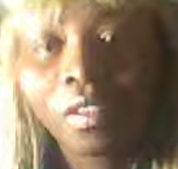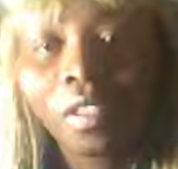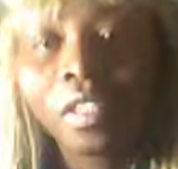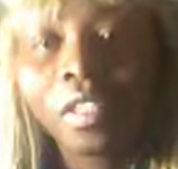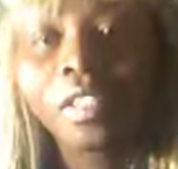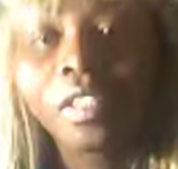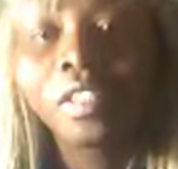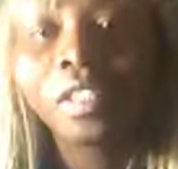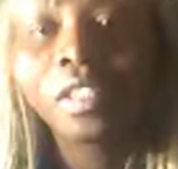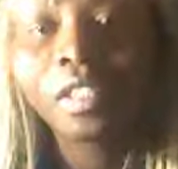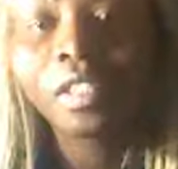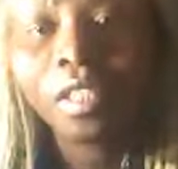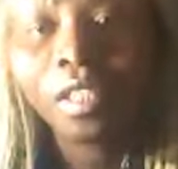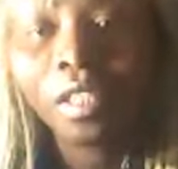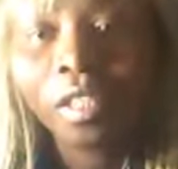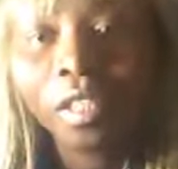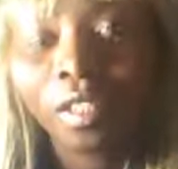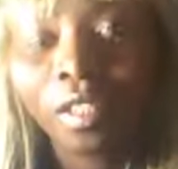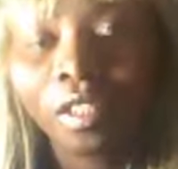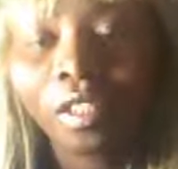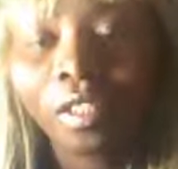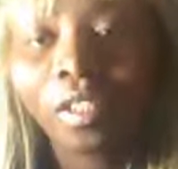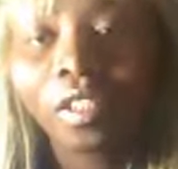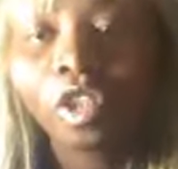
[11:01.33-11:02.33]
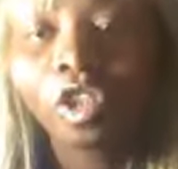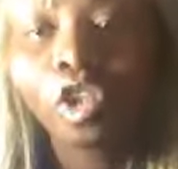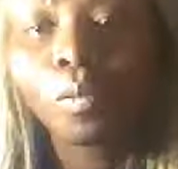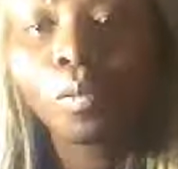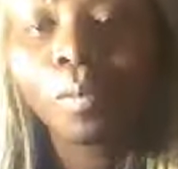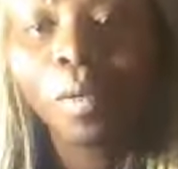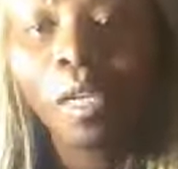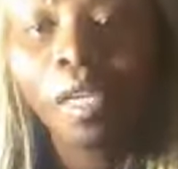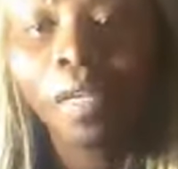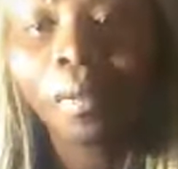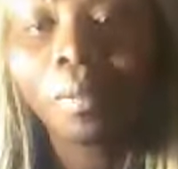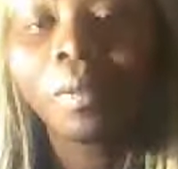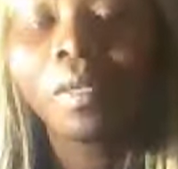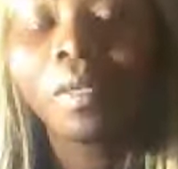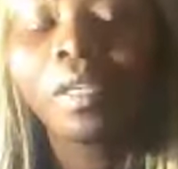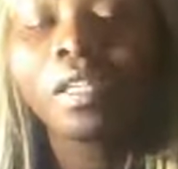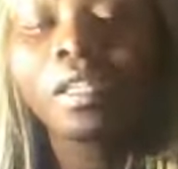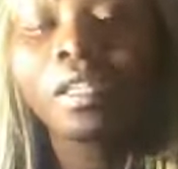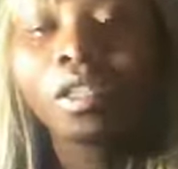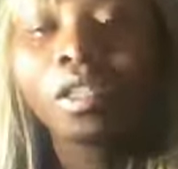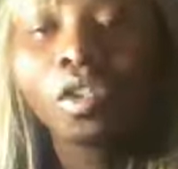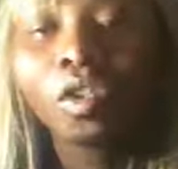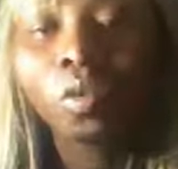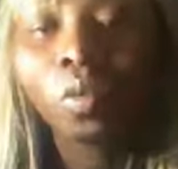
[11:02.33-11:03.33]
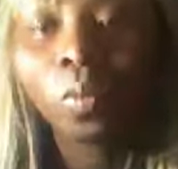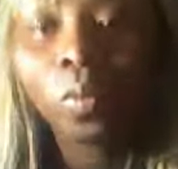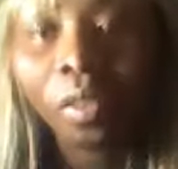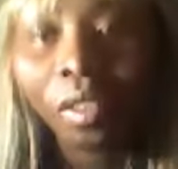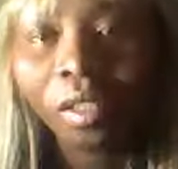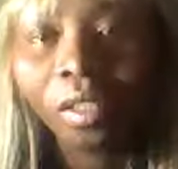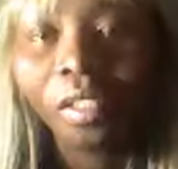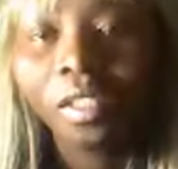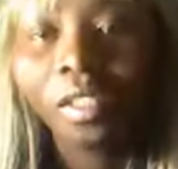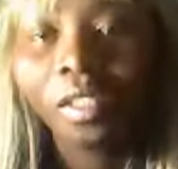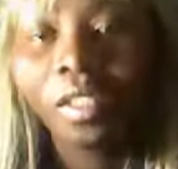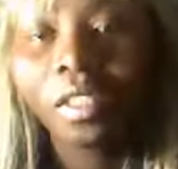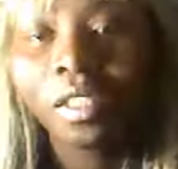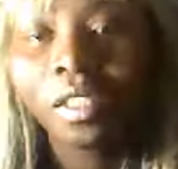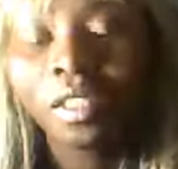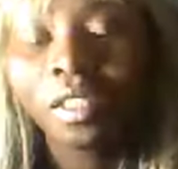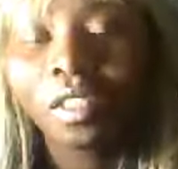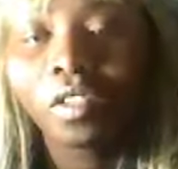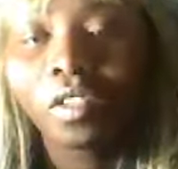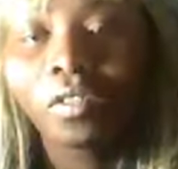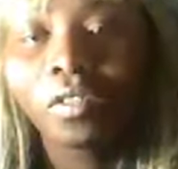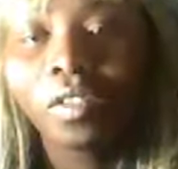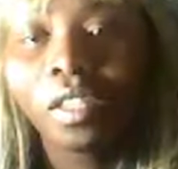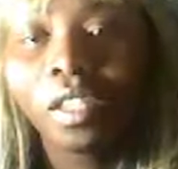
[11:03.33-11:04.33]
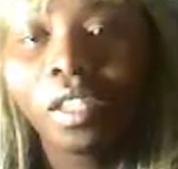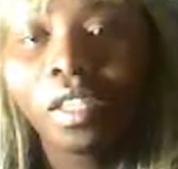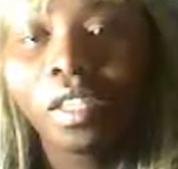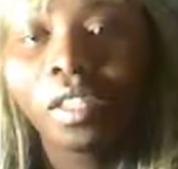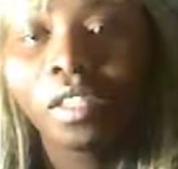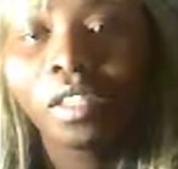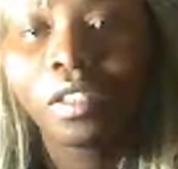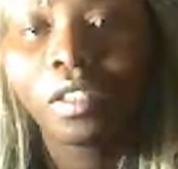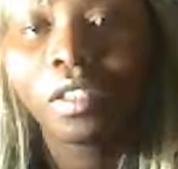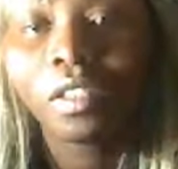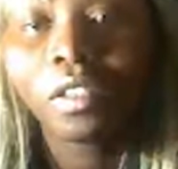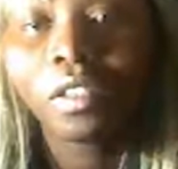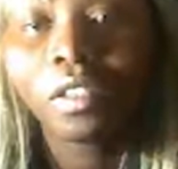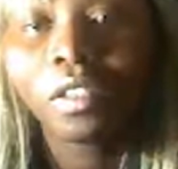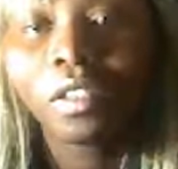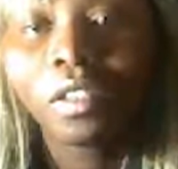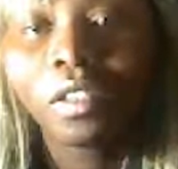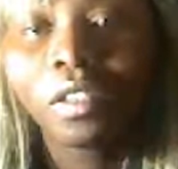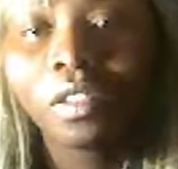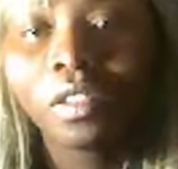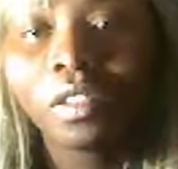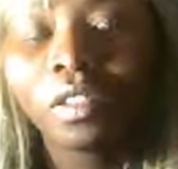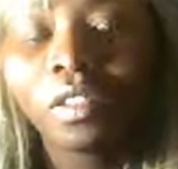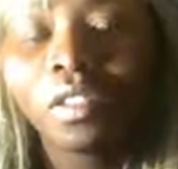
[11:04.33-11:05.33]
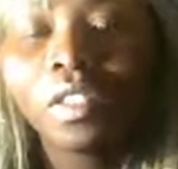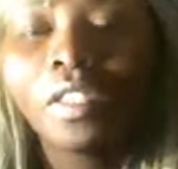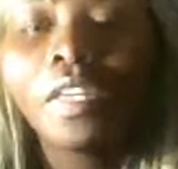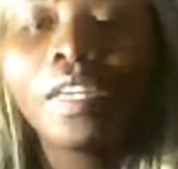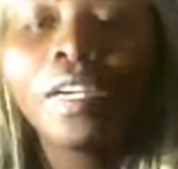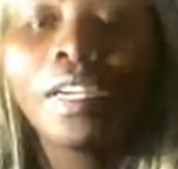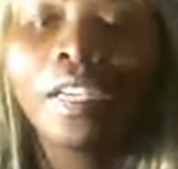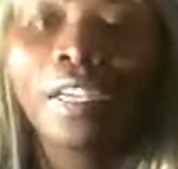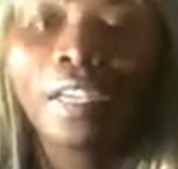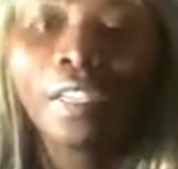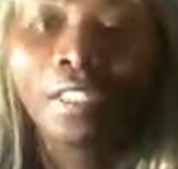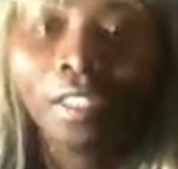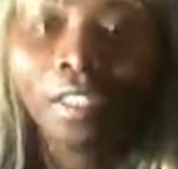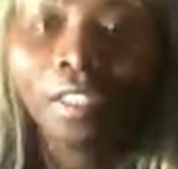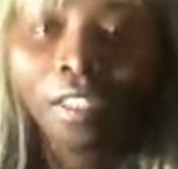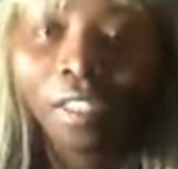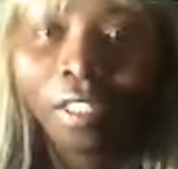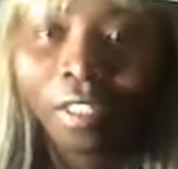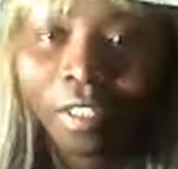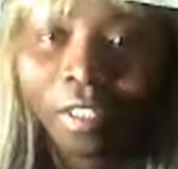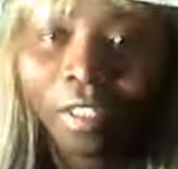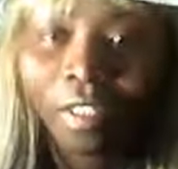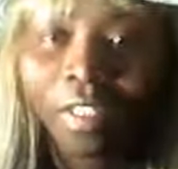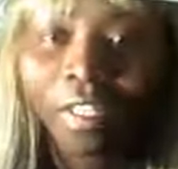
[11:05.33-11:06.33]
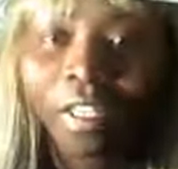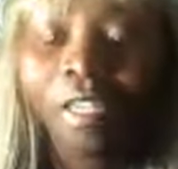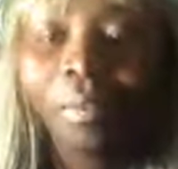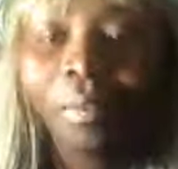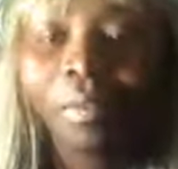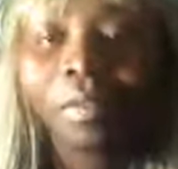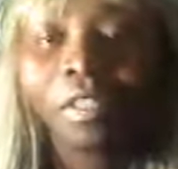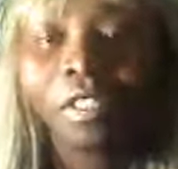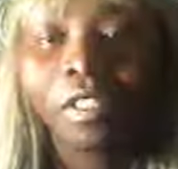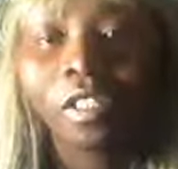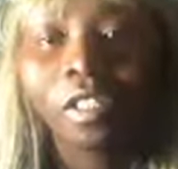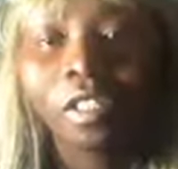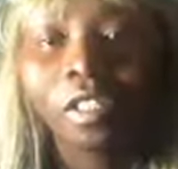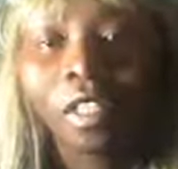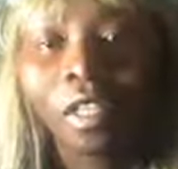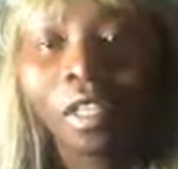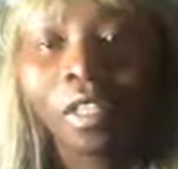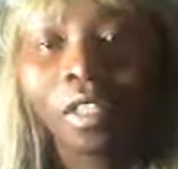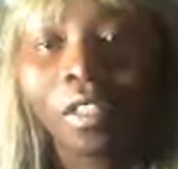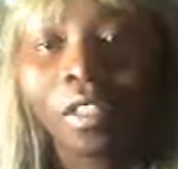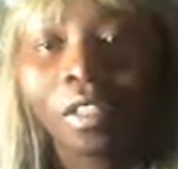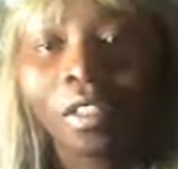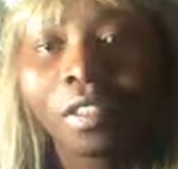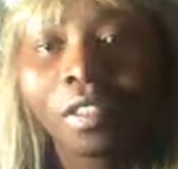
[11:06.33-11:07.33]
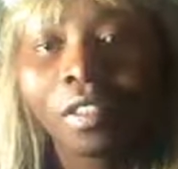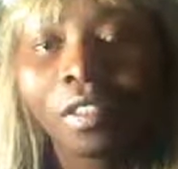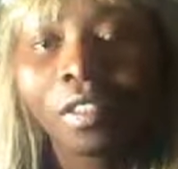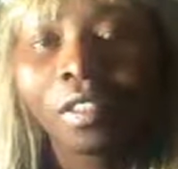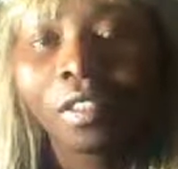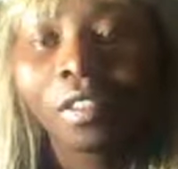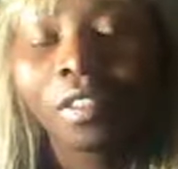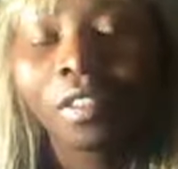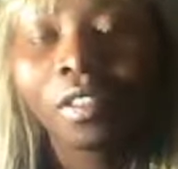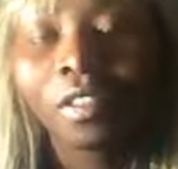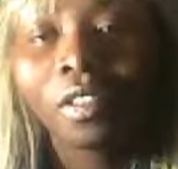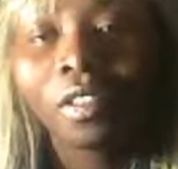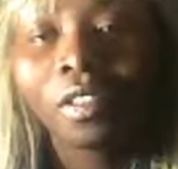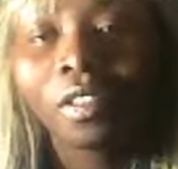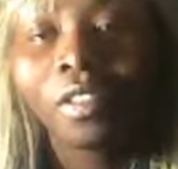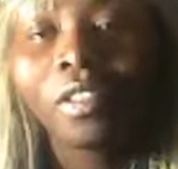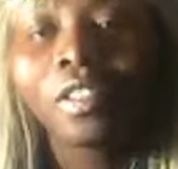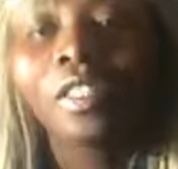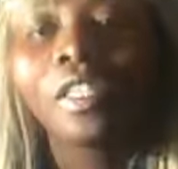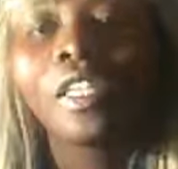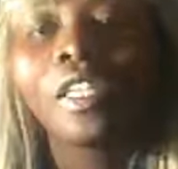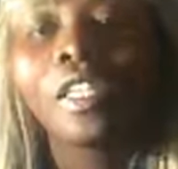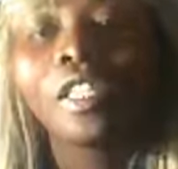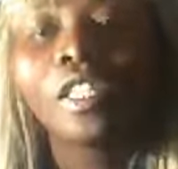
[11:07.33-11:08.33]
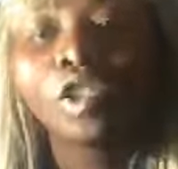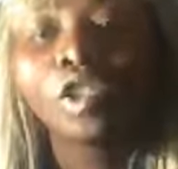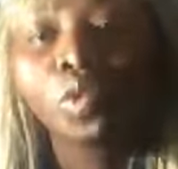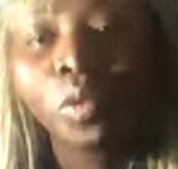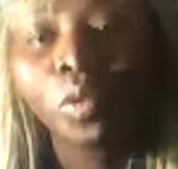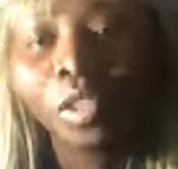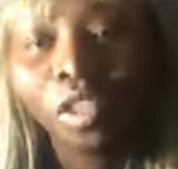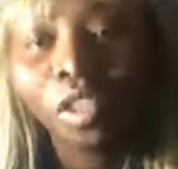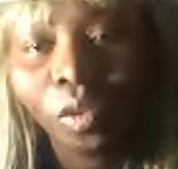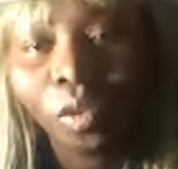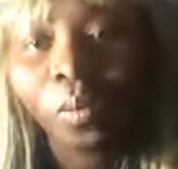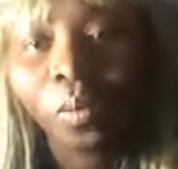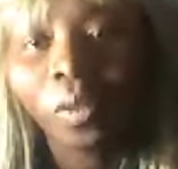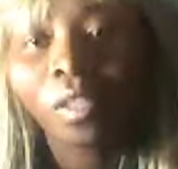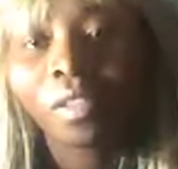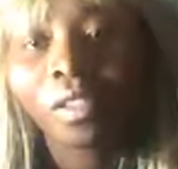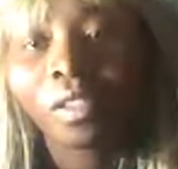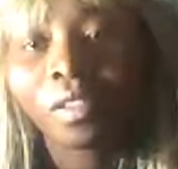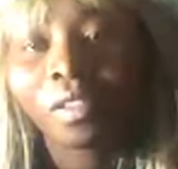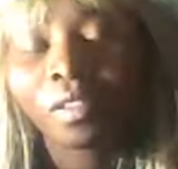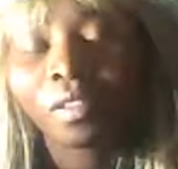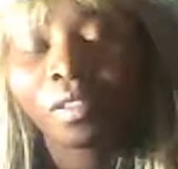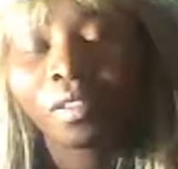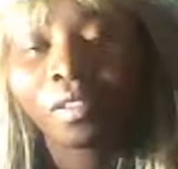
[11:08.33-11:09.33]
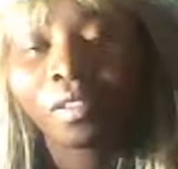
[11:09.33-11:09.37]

and see your baby is 20 years of age and check the neighbor's child. They are 21.